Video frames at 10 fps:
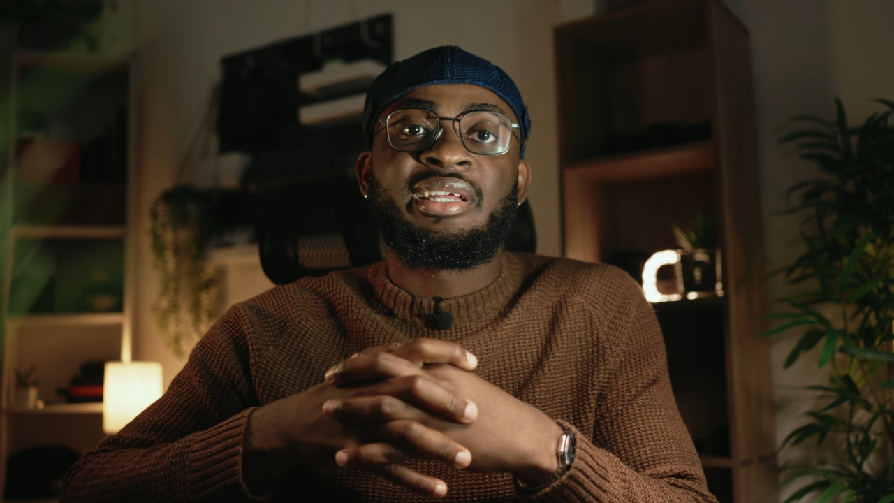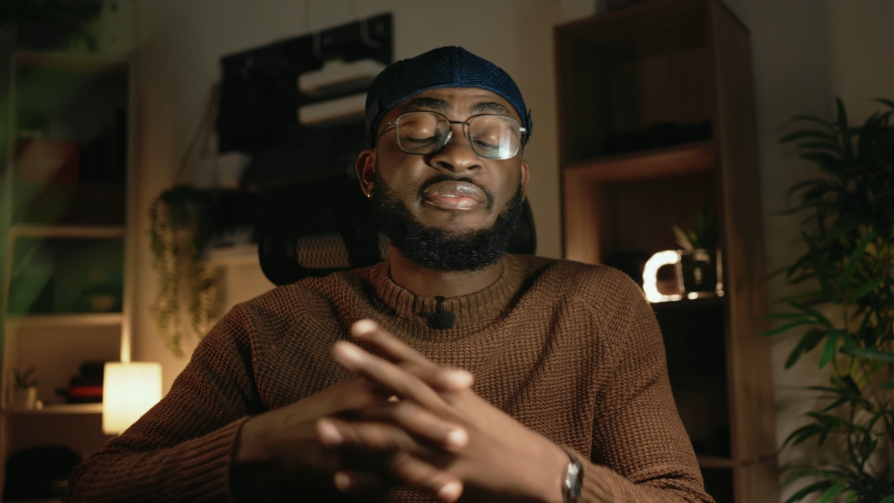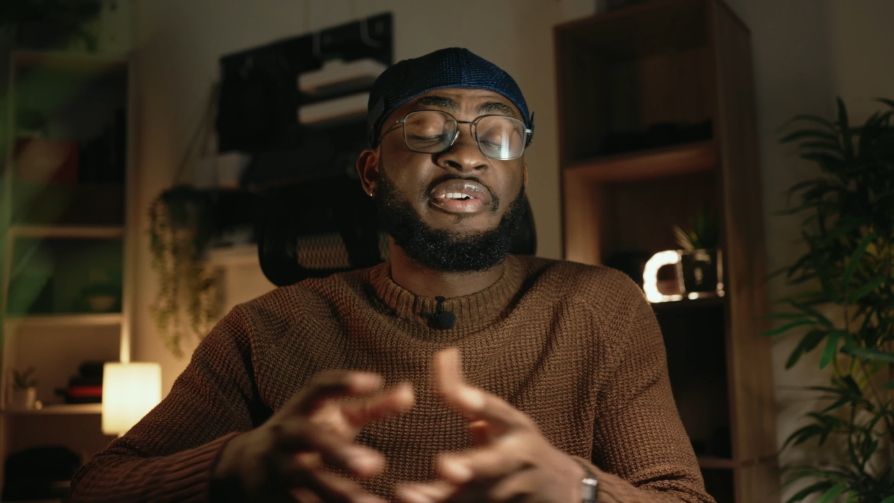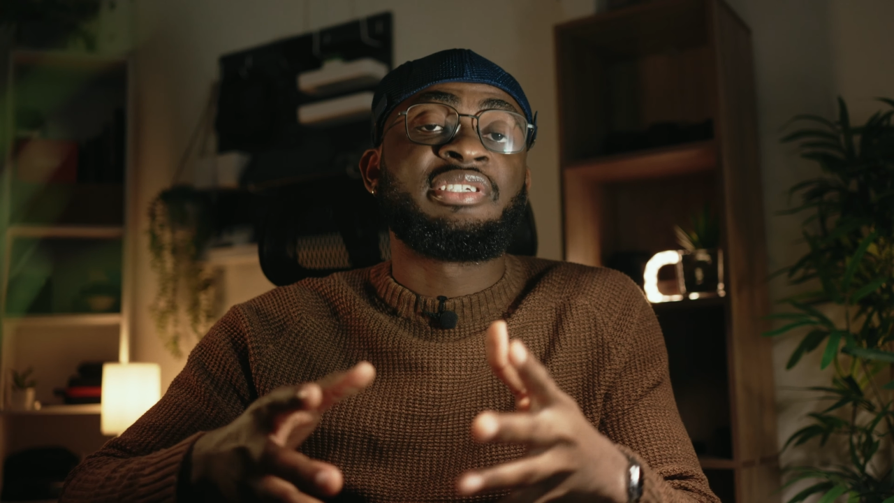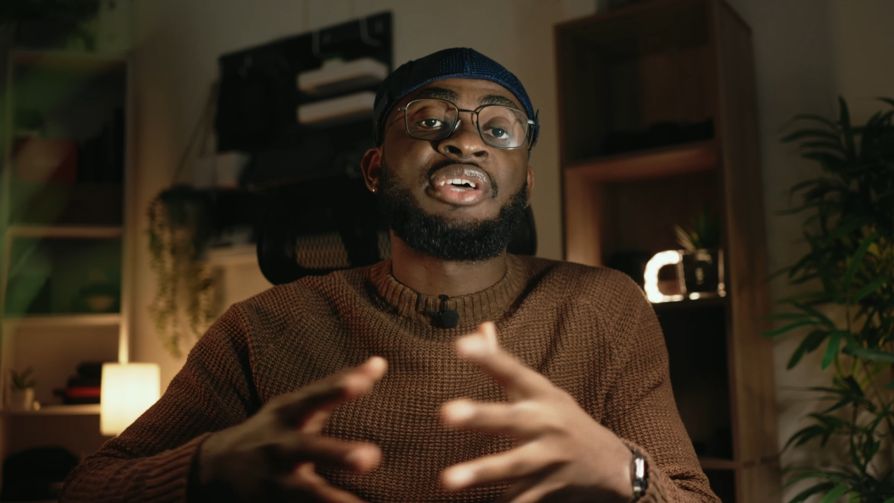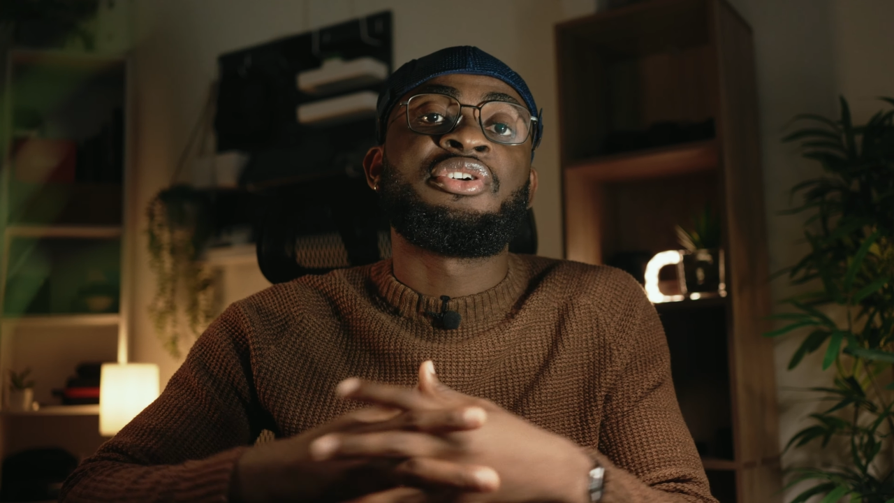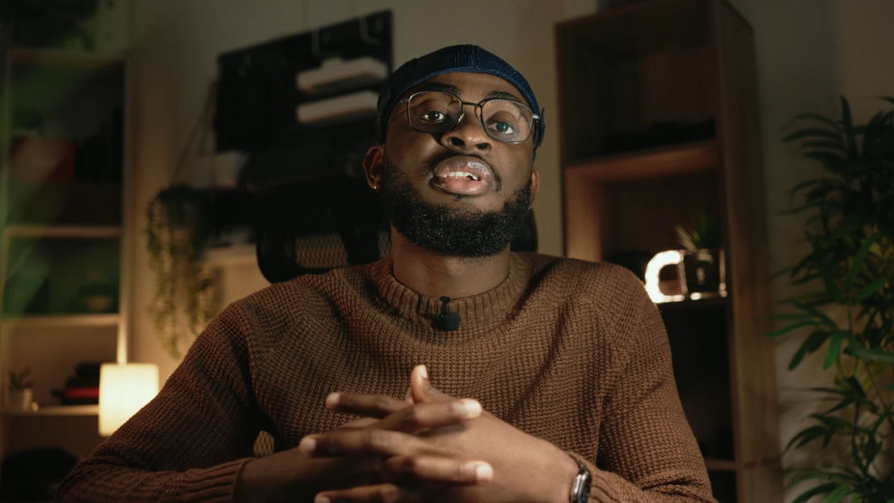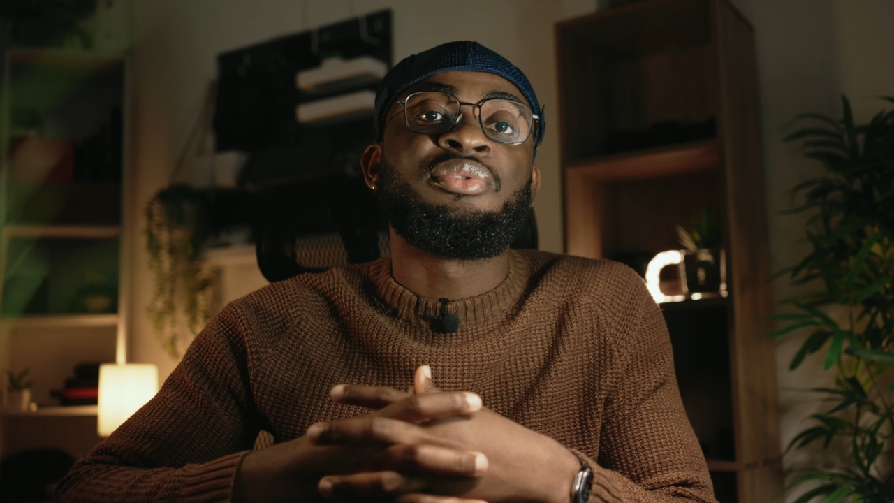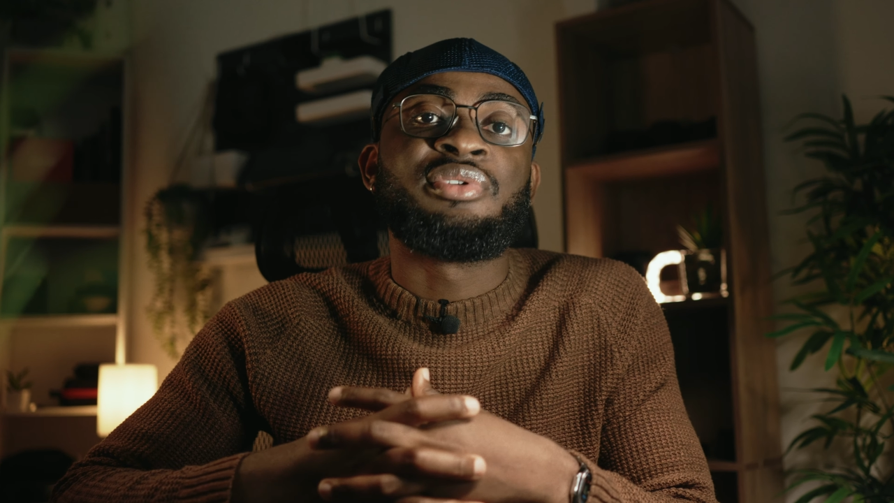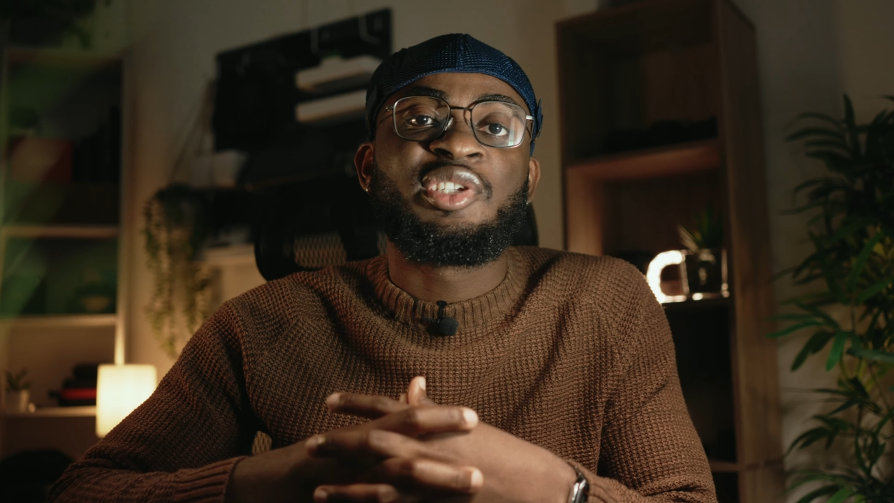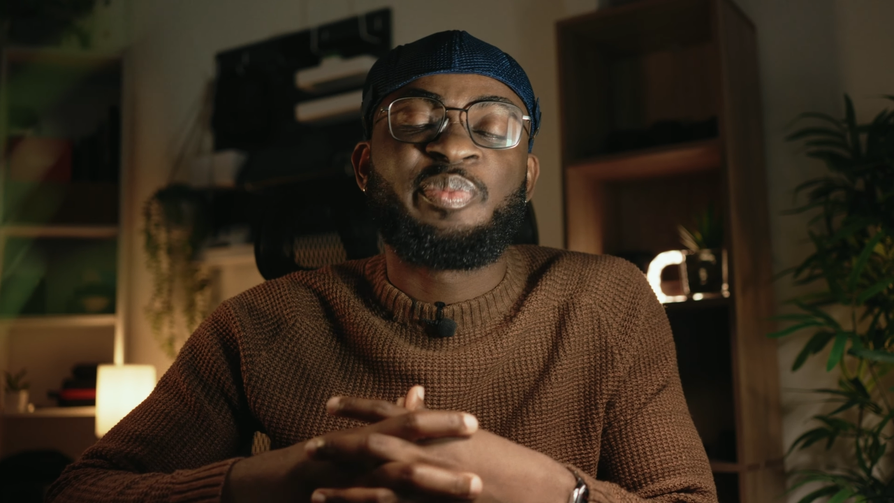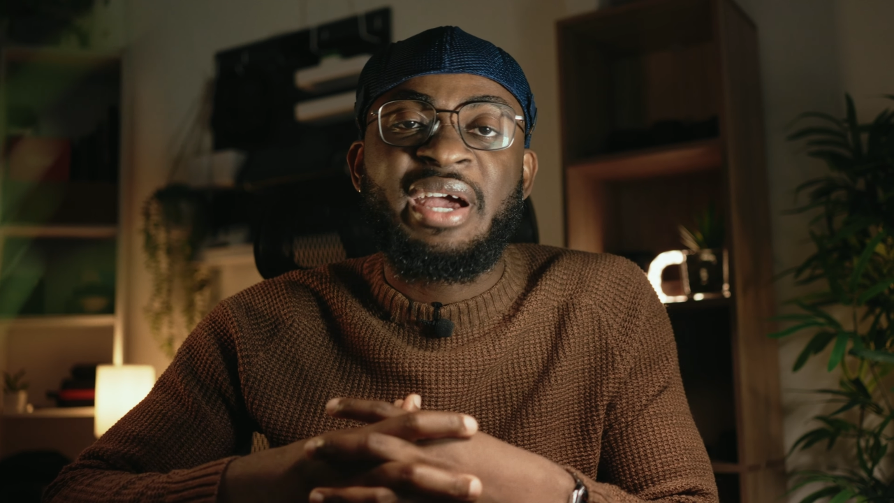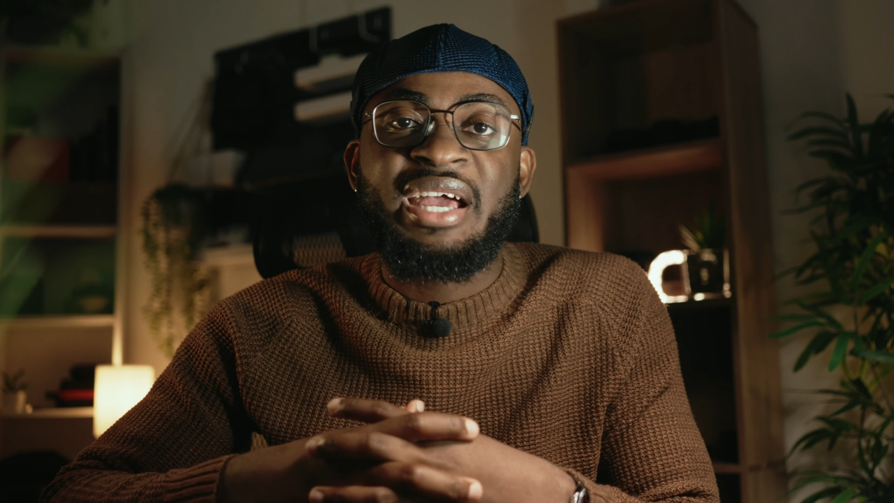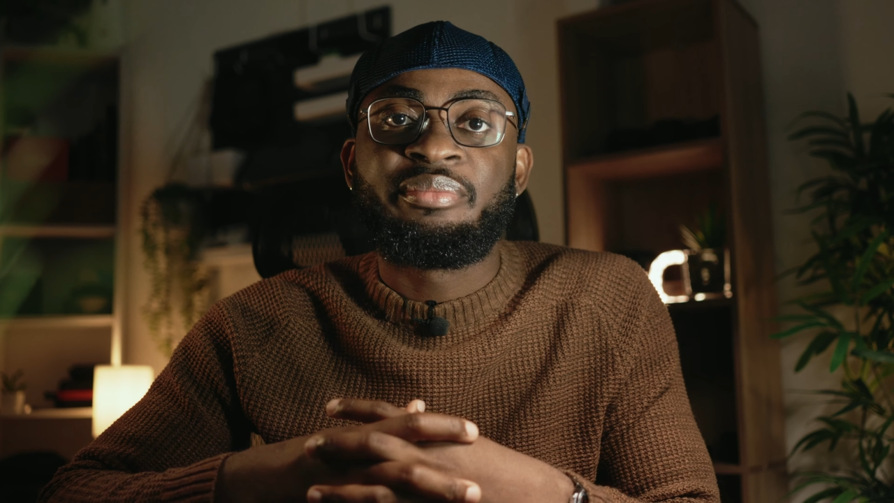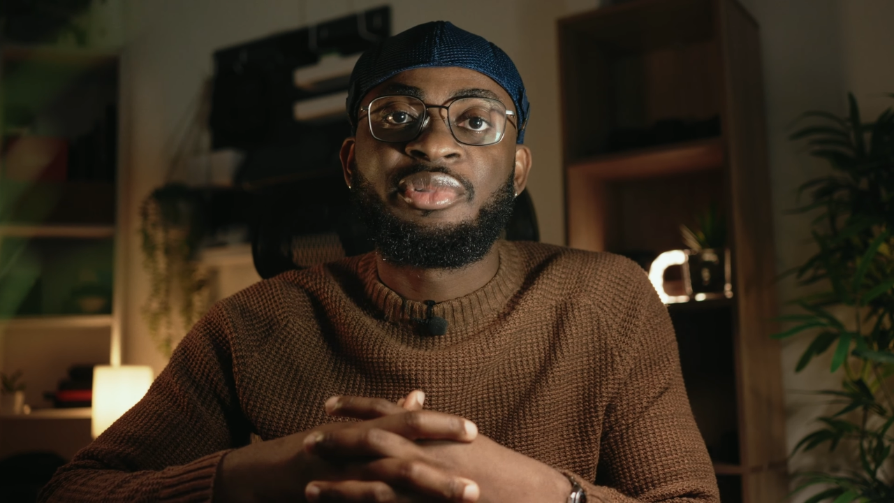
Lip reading: At first I thought it was spam,